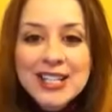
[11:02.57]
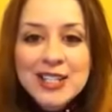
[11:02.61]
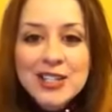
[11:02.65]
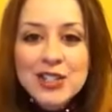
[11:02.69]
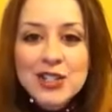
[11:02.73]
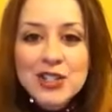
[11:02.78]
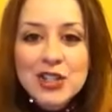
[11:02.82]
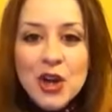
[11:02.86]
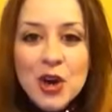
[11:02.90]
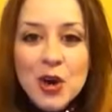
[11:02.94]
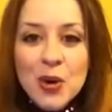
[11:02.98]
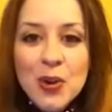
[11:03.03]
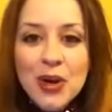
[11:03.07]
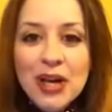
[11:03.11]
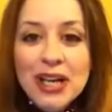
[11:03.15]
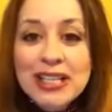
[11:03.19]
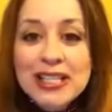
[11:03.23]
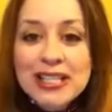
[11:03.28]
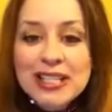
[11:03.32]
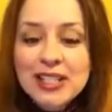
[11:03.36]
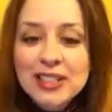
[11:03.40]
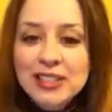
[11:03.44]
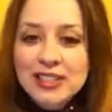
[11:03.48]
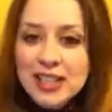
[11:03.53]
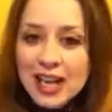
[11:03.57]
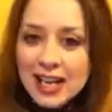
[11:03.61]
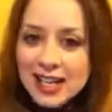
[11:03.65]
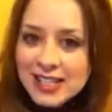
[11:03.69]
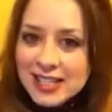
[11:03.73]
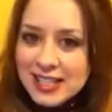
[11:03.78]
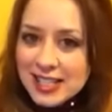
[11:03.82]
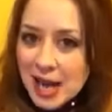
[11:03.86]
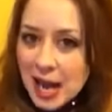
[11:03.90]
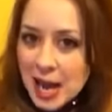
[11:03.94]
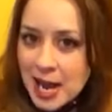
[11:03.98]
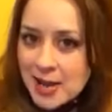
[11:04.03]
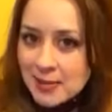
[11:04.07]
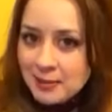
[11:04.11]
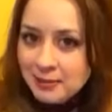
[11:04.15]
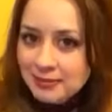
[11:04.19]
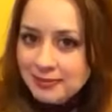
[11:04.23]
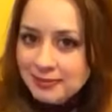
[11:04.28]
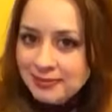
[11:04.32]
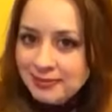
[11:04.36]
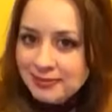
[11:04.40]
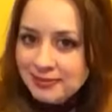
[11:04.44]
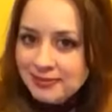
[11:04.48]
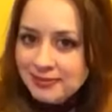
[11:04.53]
So until next time,
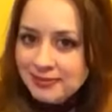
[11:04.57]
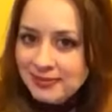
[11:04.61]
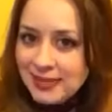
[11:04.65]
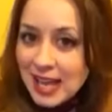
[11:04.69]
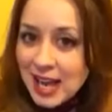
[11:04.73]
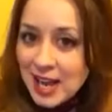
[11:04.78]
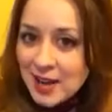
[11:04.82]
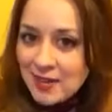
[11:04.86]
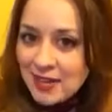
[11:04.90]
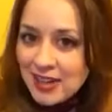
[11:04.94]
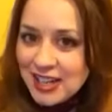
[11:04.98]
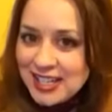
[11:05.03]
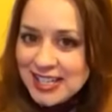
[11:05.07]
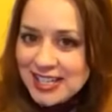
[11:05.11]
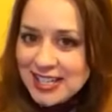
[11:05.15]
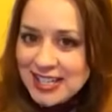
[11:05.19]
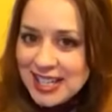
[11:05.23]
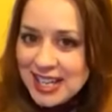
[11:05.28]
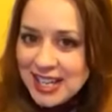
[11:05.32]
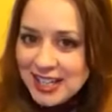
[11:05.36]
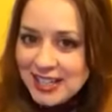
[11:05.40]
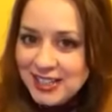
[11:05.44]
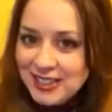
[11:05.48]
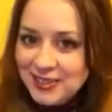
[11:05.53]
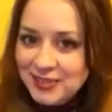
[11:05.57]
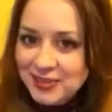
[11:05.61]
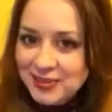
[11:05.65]
have a nice day.